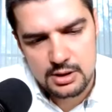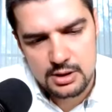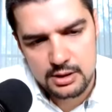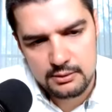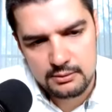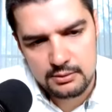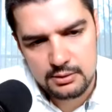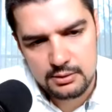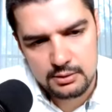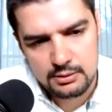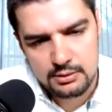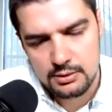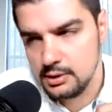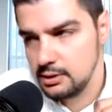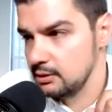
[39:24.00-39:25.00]
sorry
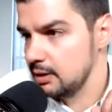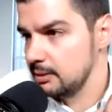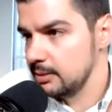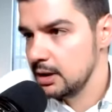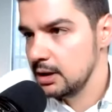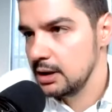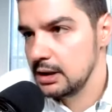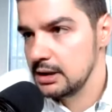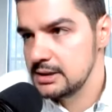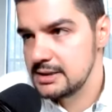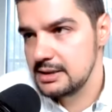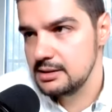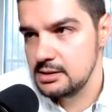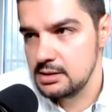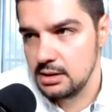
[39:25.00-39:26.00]
to interrupt,
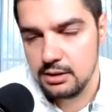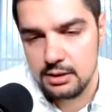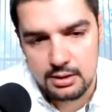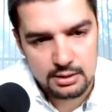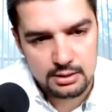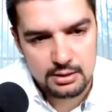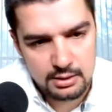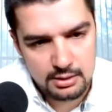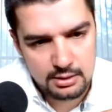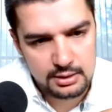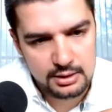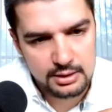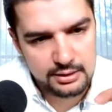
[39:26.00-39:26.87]
is this on the